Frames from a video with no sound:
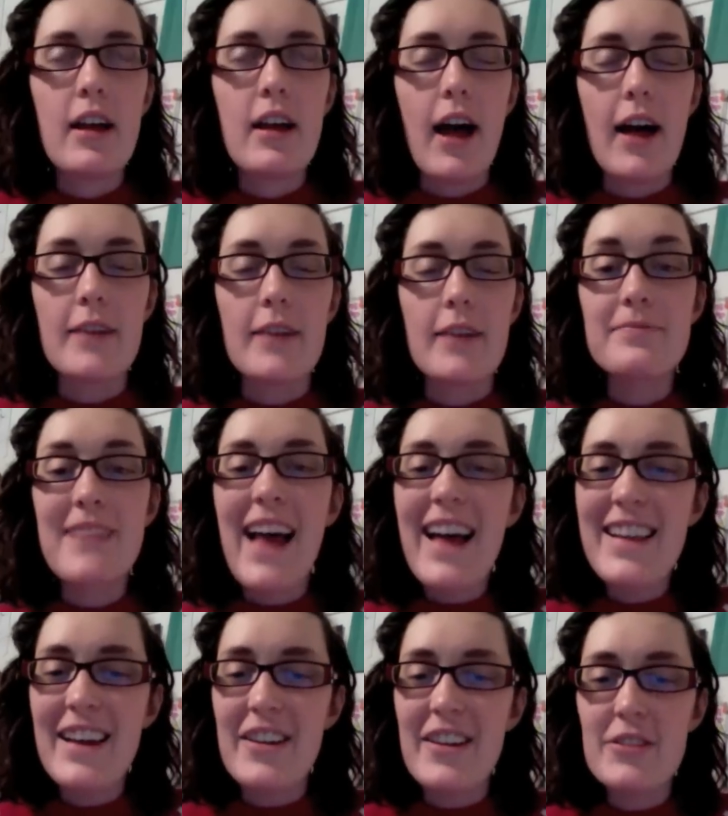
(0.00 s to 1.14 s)

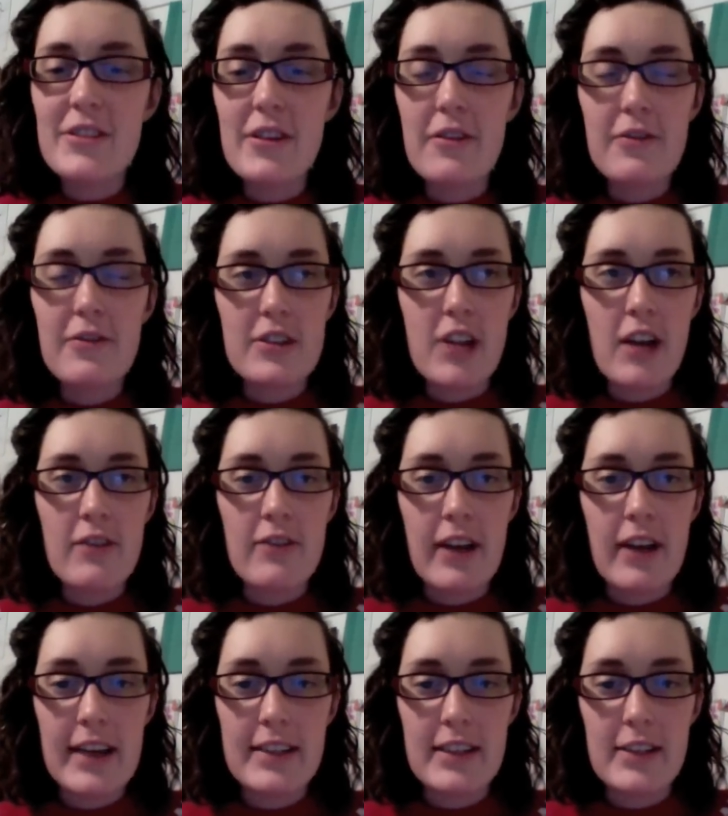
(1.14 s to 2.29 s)
Hello. So first off, I
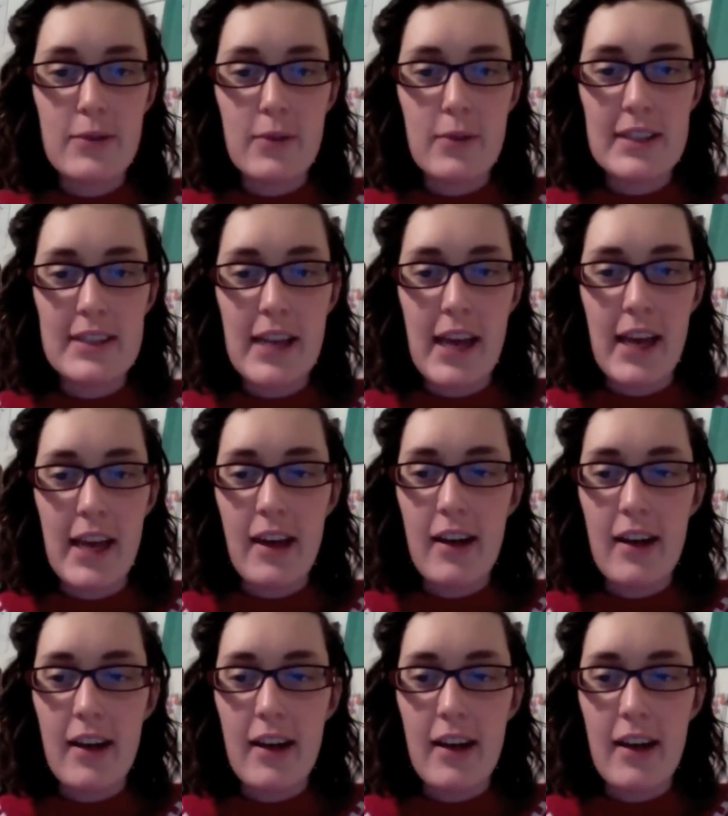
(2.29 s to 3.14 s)
guess I just want to say